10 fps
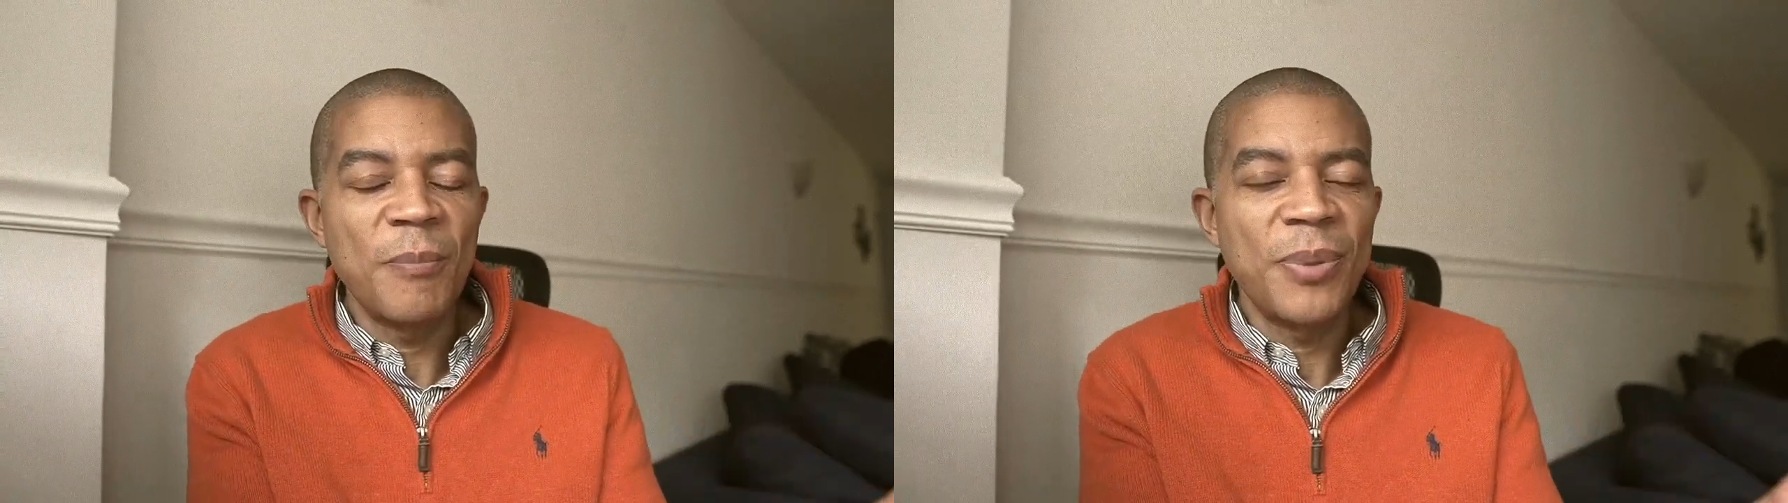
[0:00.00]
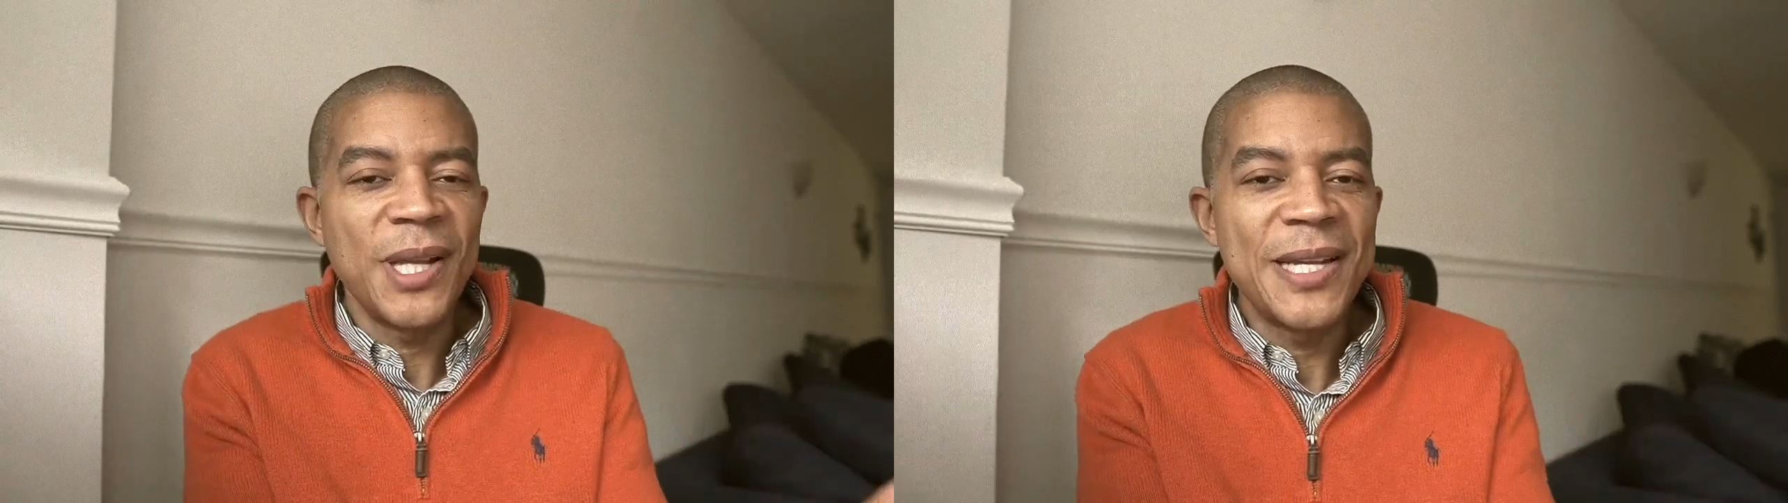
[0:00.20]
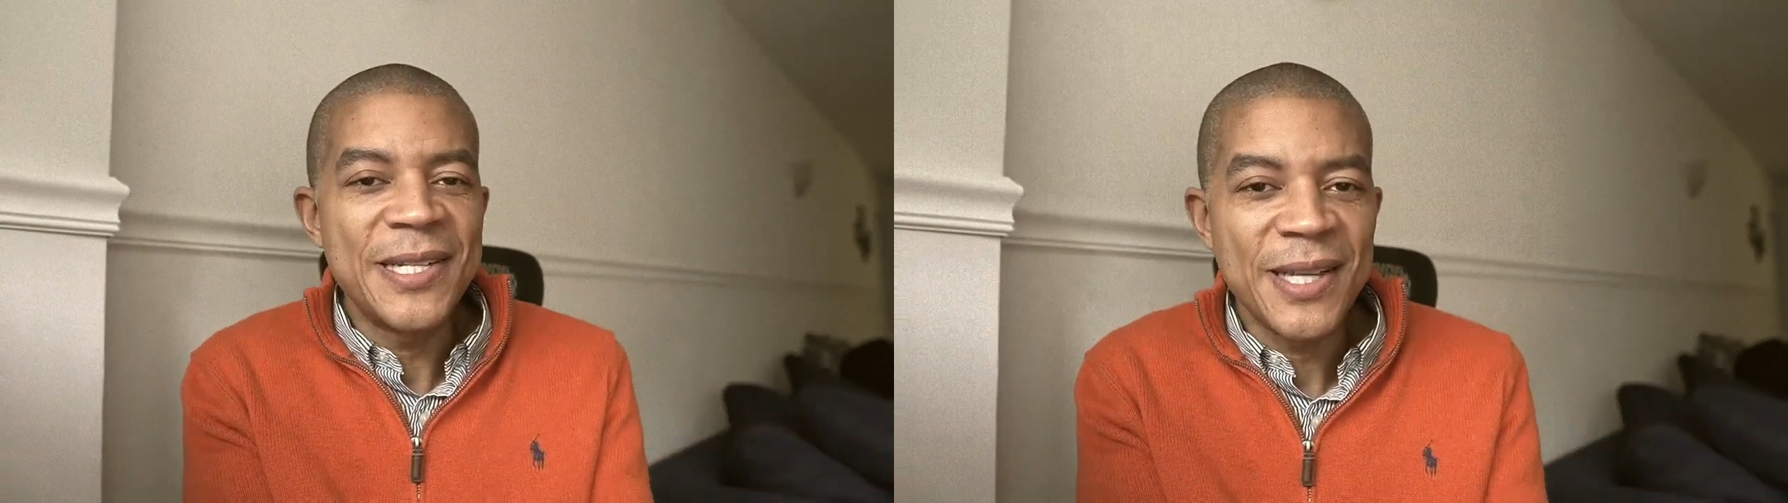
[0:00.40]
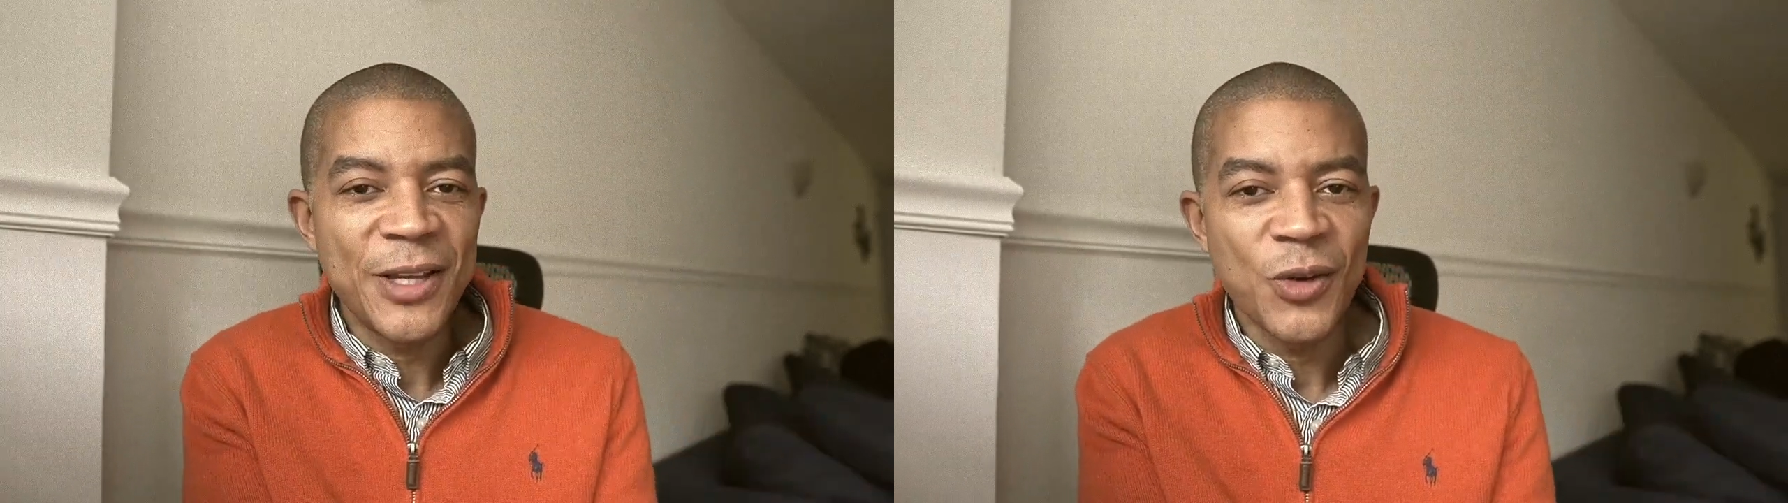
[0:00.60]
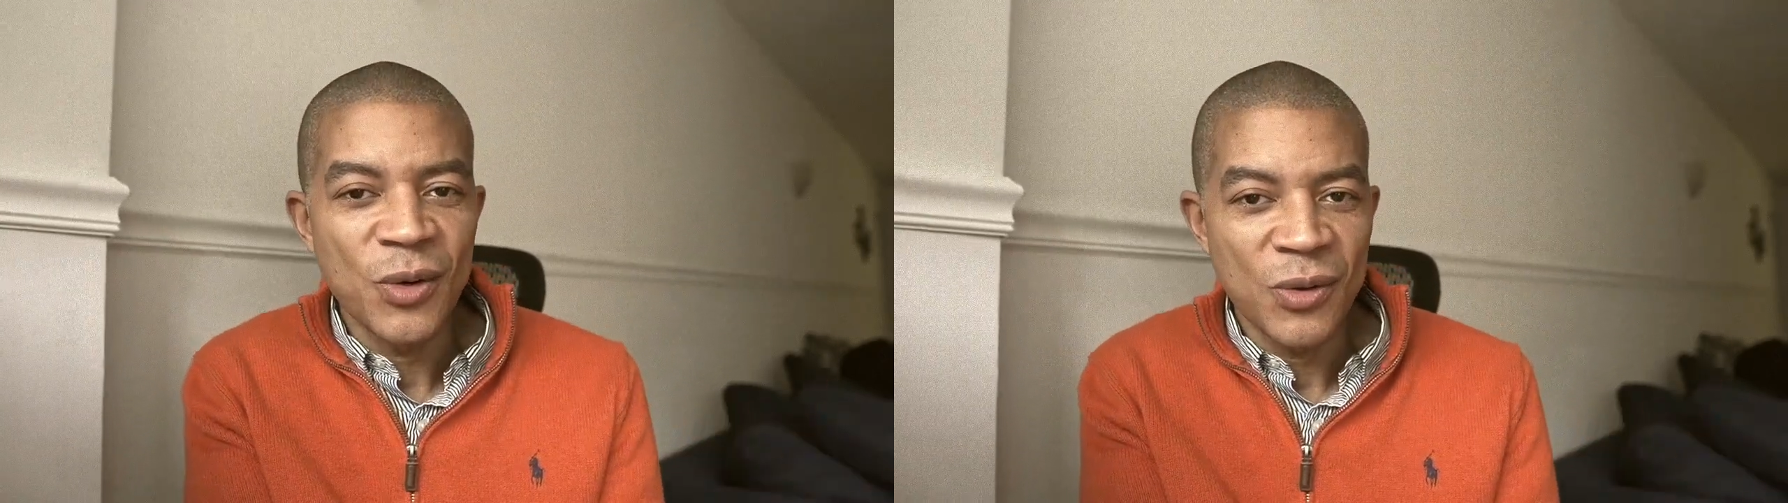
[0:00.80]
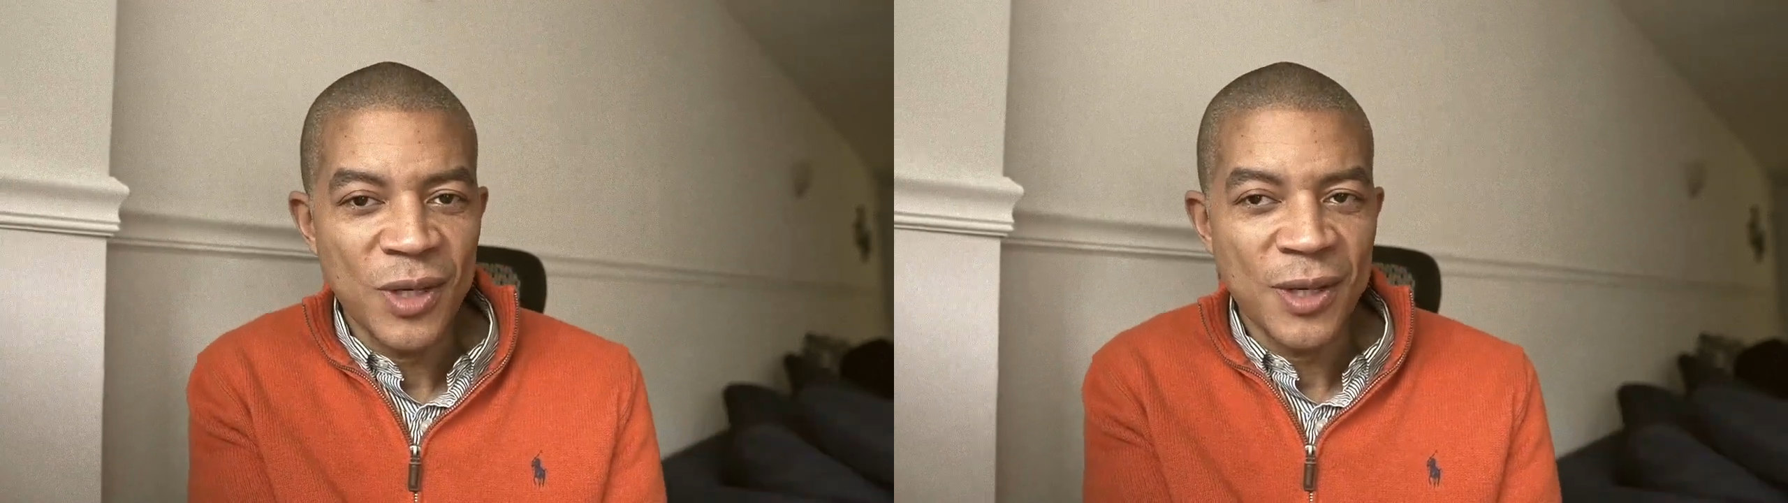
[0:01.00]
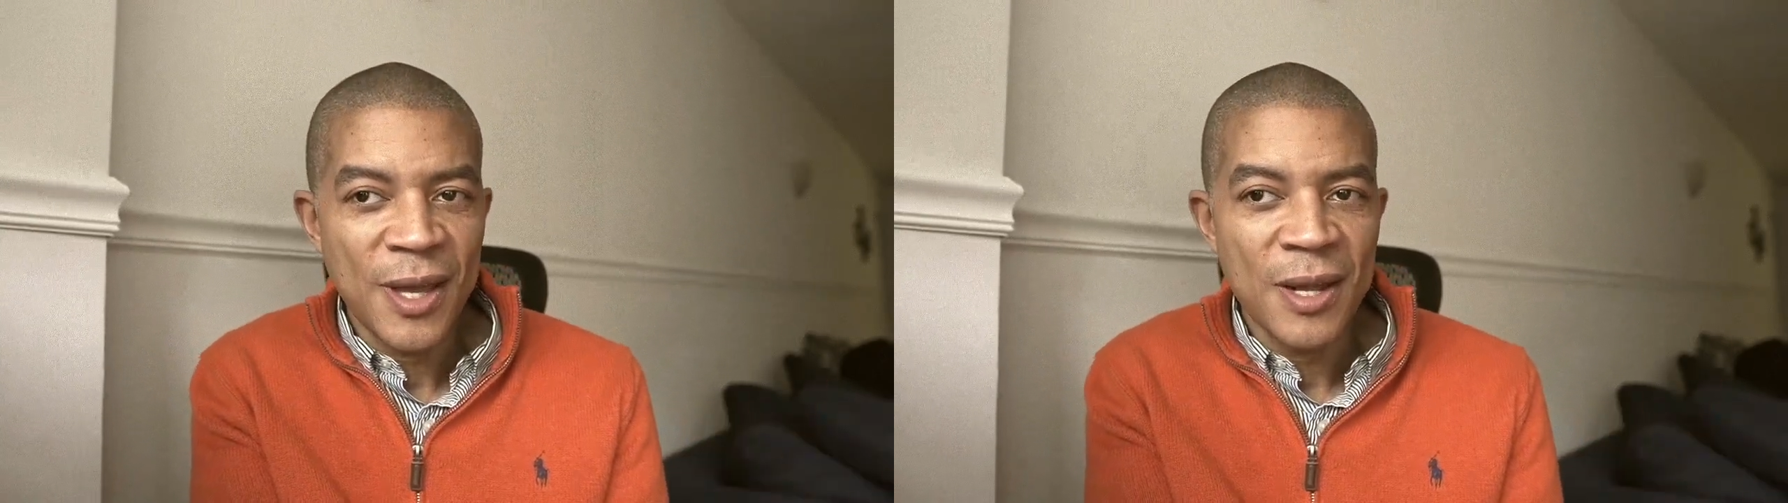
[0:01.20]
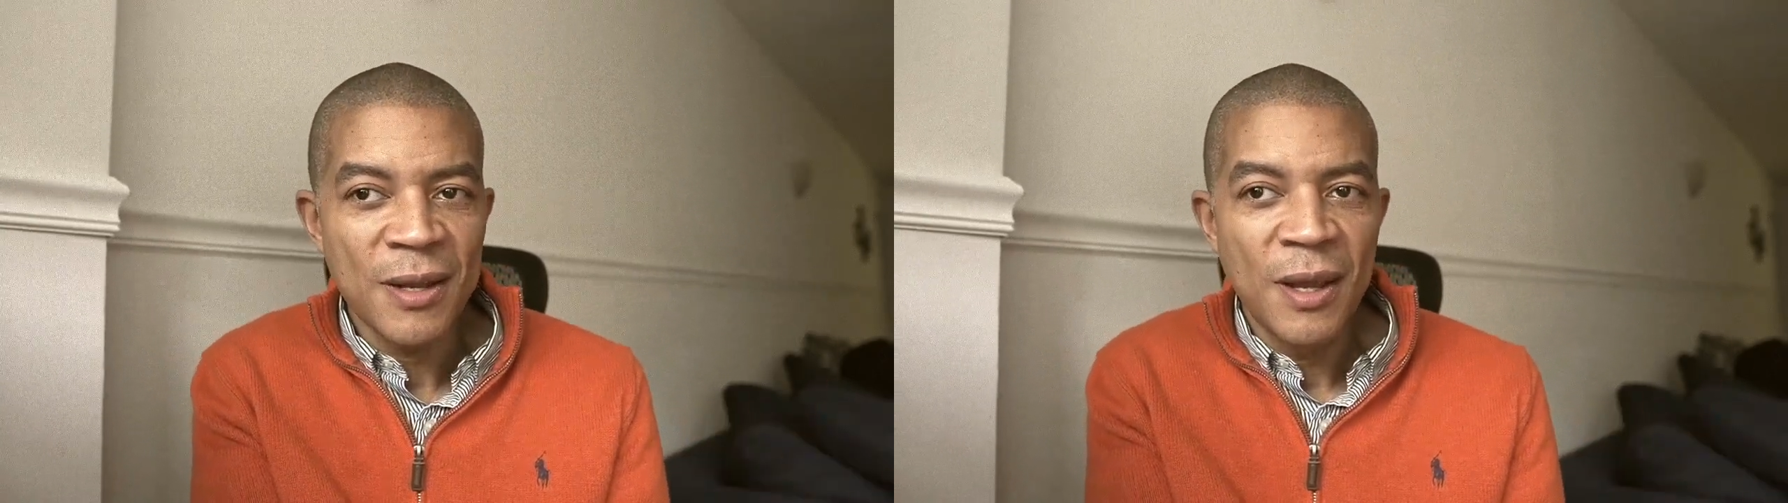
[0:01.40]
place that you're looking
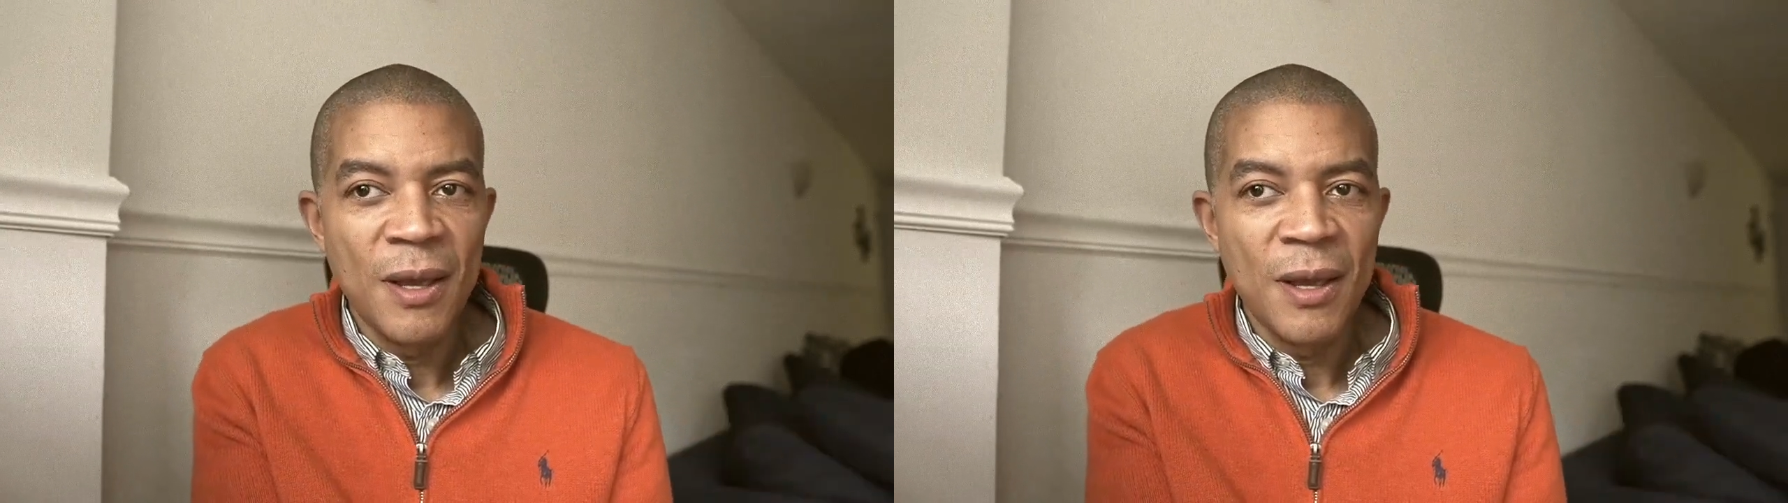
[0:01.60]
at,